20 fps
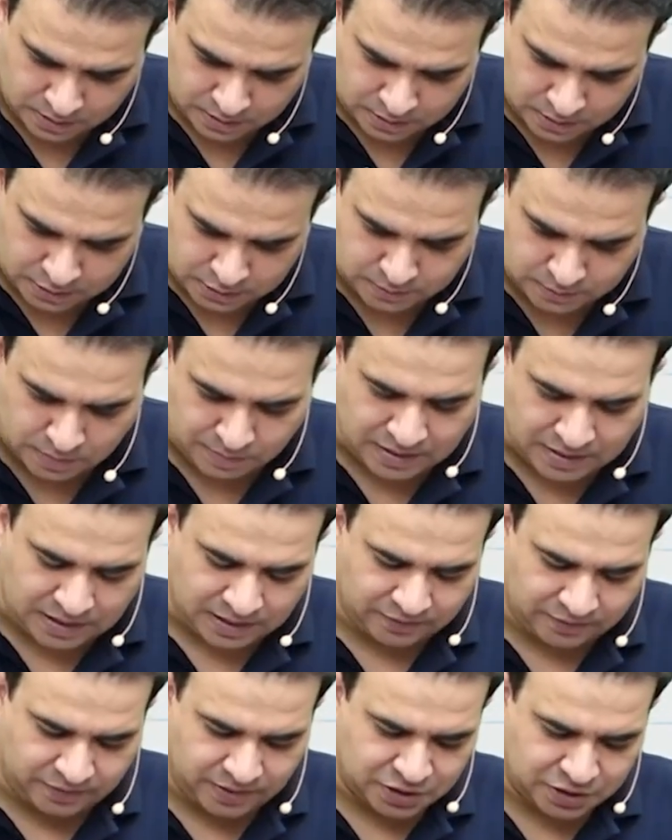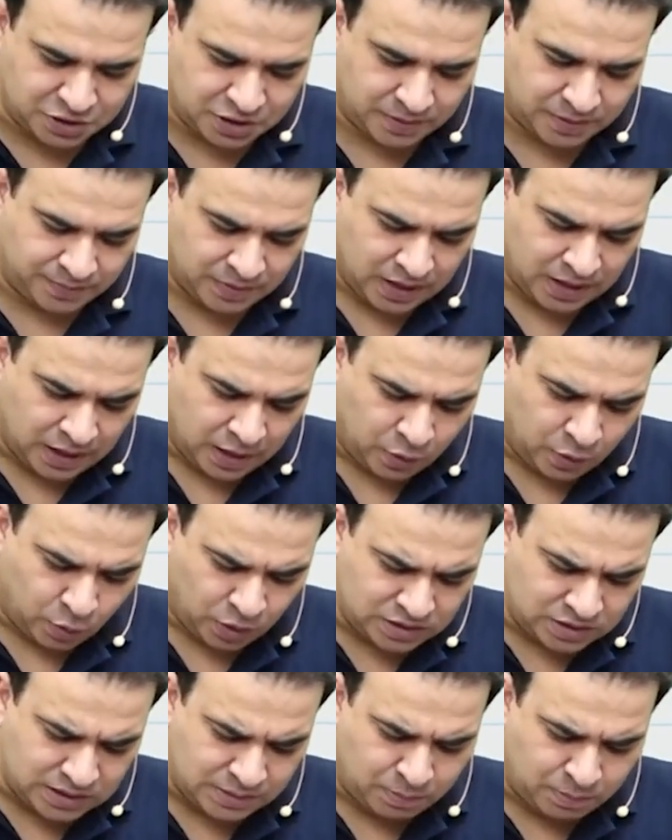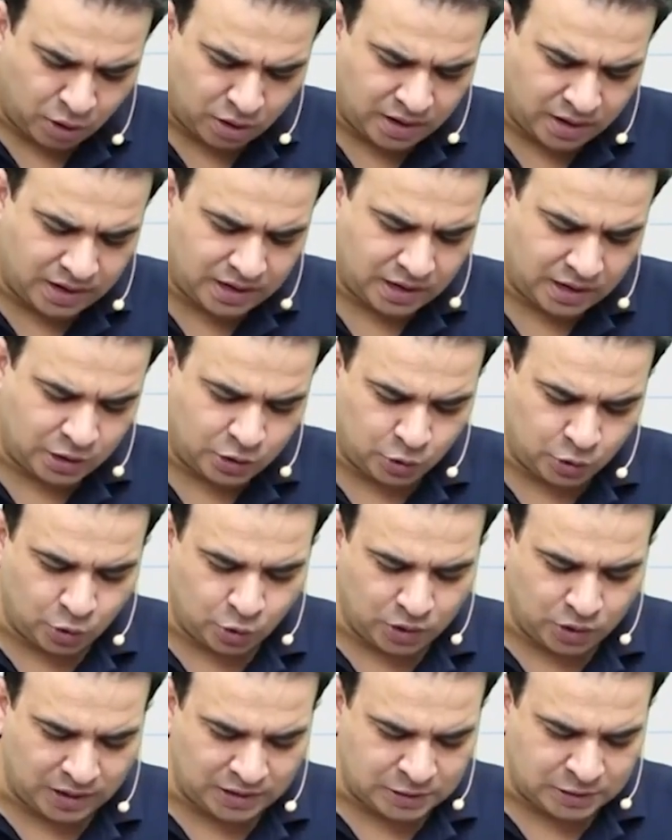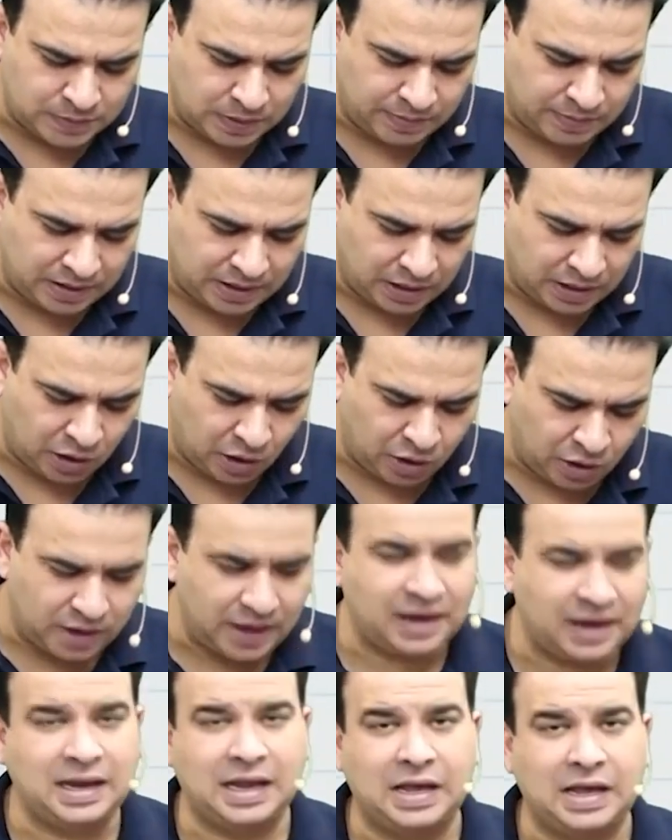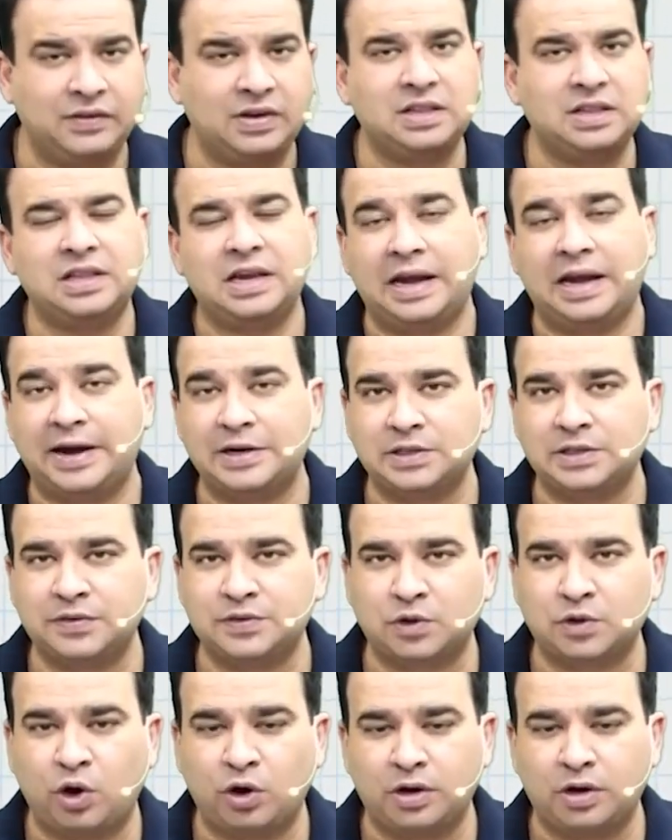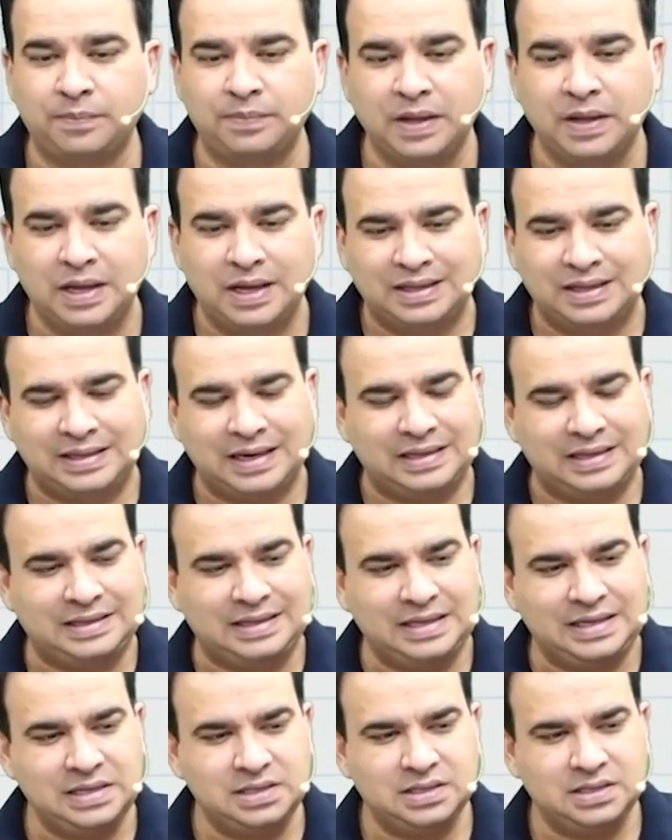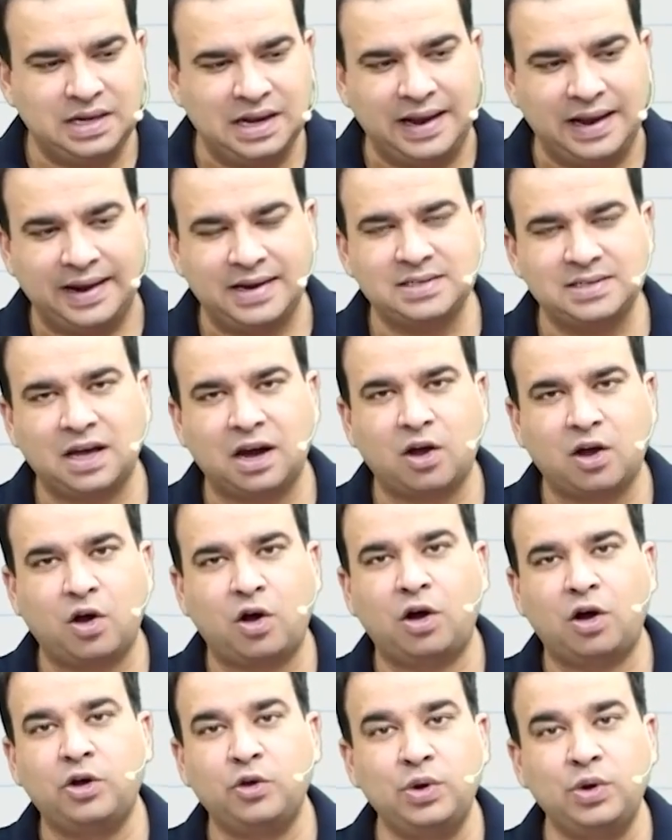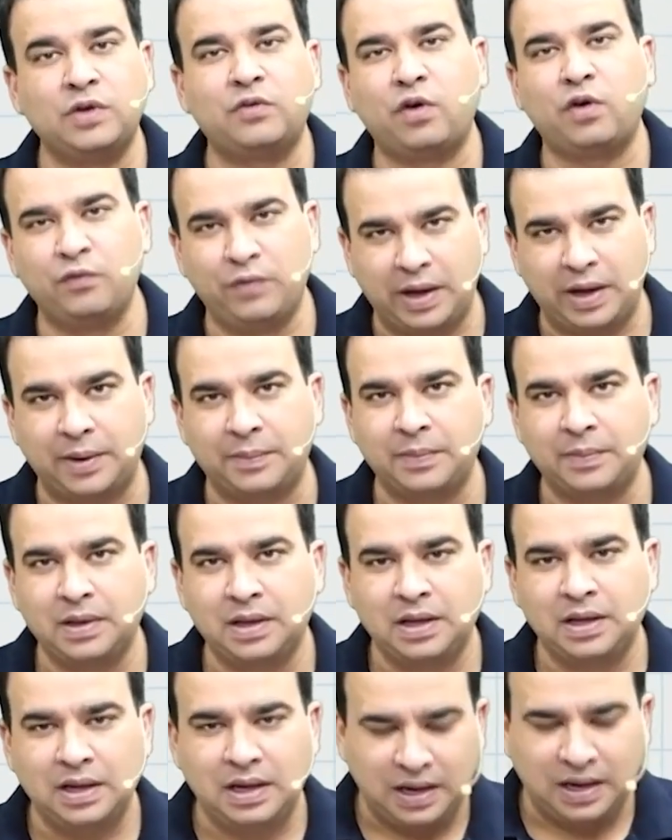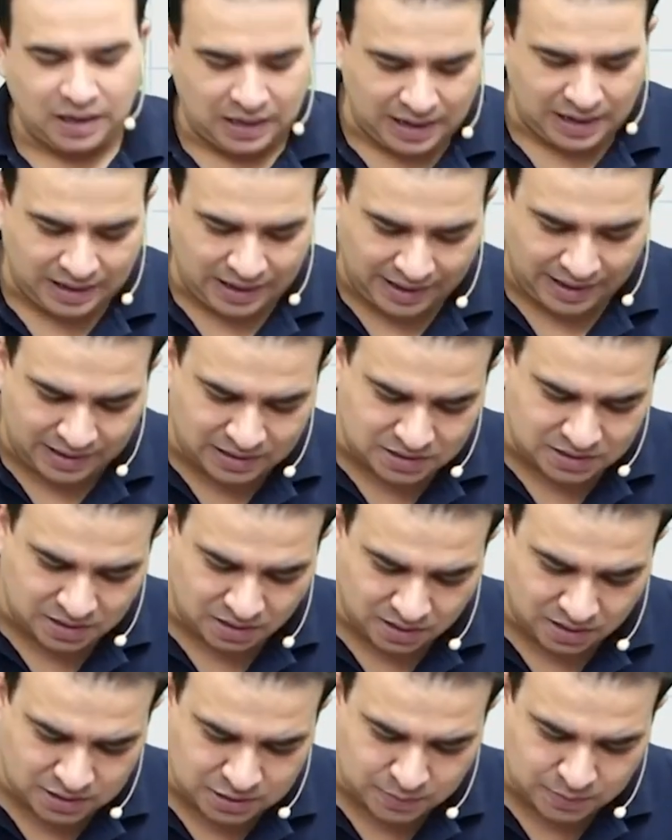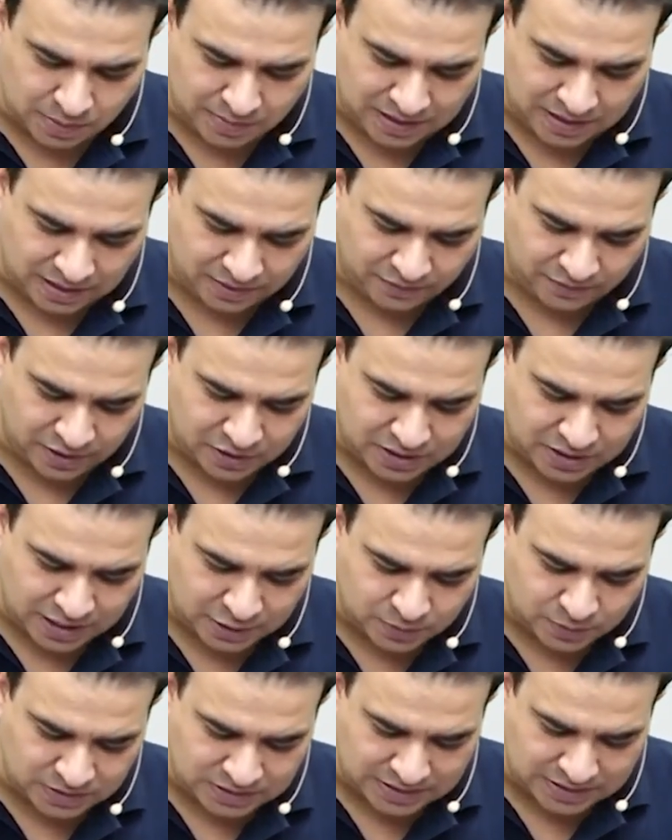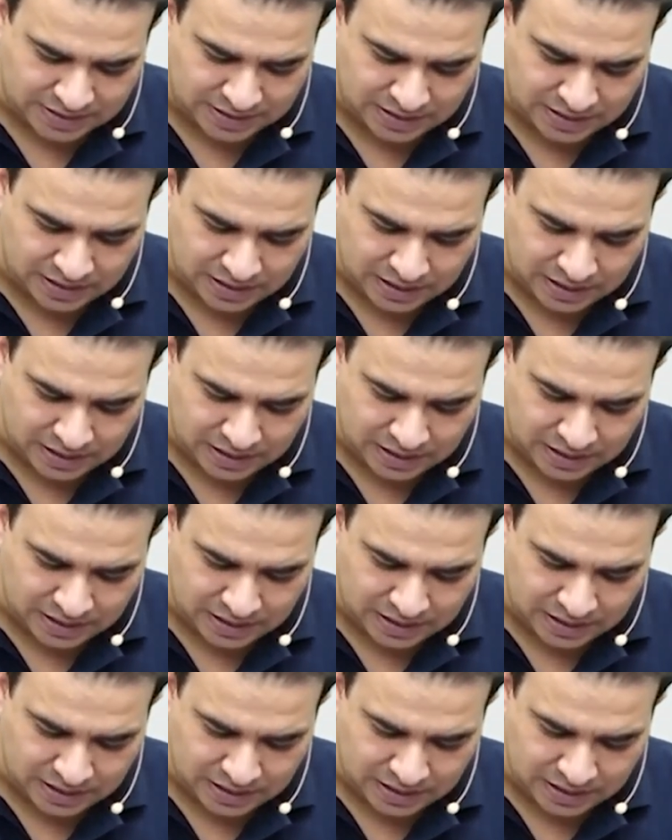spermatic fascia. What is important here to know in spermatic cord and even in the layers of scrotum, that these layers are continuing from where? Like external spermatic fascia, as we said,